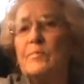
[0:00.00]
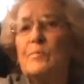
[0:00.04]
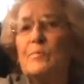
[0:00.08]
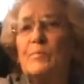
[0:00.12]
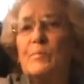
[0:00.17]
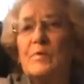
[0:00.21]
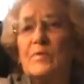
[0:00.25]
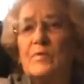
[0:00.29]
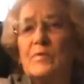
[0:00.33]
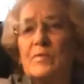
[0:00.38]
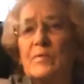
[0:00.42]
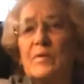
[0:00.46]

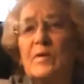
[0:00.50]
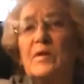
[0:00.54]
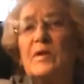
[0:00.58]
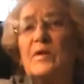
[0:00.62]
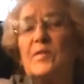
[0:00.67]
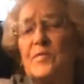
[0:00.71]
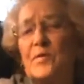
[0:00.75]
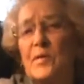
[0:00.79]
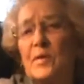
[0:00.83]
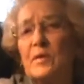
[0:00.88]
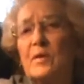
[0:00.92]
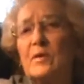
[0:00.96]
with
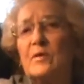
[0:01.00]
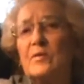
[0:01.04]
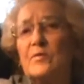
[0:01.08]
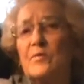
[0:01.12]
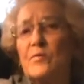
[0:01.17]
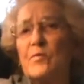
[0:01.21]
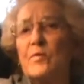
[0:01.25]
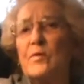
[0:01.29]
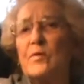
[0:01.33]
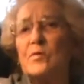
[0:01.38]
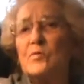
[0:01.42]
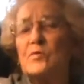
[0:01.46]
anything
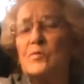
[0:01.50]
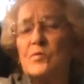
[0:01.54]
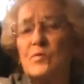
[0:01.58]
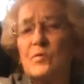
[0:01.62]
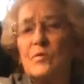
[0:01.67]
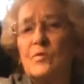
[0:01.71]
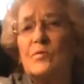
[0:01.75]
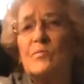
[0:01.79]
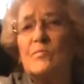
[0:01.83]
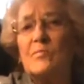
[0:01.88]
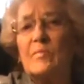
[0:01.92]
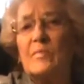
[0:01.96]
under there."
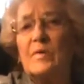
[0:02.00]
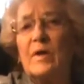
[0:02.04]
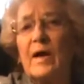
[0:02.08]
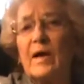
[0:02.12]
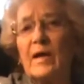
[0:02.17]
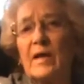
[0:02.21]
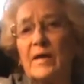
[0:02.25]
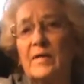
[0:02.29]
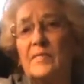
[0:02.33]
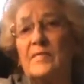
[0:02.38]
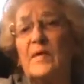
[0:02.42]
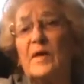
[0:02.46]
So
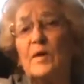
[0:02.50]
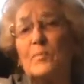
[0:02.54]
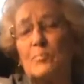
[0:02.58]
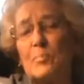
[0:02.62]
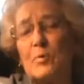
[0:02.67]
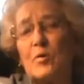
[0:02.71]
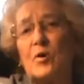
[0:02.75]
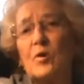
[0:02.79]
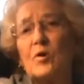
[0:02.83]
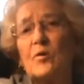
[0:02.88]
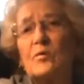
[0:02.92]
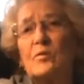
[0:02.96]
I like
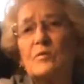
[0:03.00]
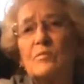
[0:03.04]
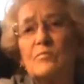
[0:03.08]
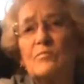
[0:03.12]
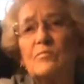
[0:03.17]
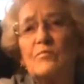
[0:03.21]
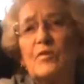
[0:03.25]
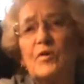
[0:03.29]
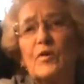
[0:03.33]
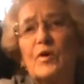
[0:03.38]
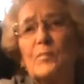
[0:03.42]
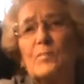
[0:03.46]
that part
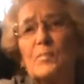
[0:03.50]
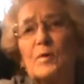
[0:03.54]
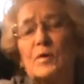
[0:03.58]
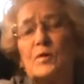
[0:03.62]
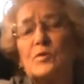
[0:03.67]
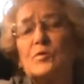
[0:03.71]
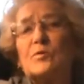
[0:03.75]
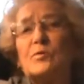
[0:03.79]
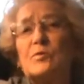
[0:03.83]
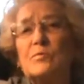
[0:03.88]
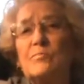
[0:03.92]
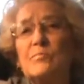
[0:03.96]
very
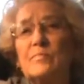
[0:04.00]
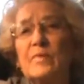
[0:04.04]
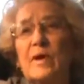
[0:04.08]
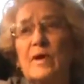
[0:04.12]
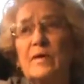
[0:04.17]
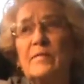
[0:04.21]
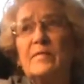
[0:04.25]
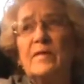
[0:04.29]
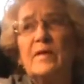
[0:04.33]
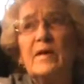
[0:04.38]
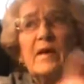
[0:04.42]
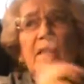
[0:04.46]
much.
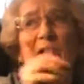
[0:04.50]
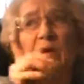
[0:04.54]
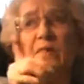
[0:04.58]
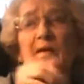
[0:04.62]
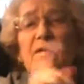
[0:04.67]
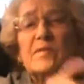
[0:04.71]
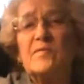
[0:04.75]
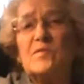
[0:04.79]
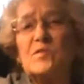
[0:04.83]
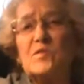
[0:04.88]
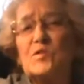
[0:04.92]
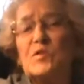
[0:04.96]
And the
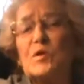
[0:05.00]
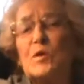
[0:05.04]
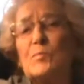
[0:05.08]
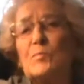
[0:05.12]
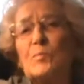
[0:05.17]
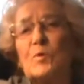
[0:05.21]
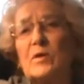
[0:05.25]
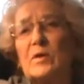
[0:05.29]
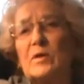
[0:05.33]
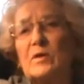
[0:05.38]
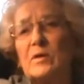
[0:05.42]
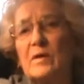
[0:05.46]
attic, the
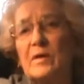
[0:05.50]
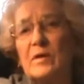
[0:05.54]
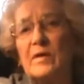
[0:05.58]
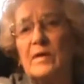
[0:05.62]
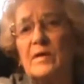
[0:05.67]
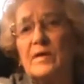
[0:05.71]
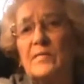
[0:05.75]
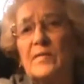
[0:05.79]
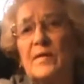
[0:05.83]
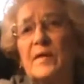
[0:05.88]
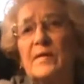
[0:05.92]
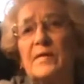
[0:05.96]
same way. I
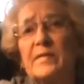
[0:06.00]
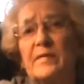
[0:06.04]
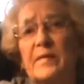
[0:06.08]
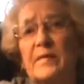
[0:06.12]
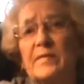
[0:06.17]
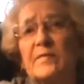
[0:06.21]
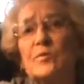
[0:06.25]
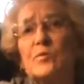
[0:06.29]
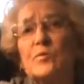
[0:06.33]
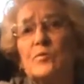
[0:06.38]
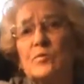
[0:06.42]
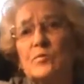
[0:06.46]
had that
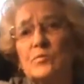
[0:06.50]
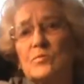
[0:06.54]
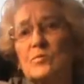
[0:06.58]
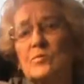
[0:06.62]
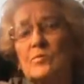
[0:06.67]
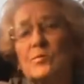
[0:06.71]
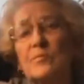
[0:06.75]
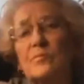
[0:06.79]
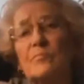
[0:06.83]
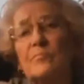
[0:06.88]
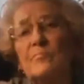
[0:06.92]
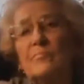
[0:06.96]
done too.
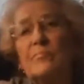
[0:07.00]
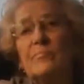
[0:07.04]
So.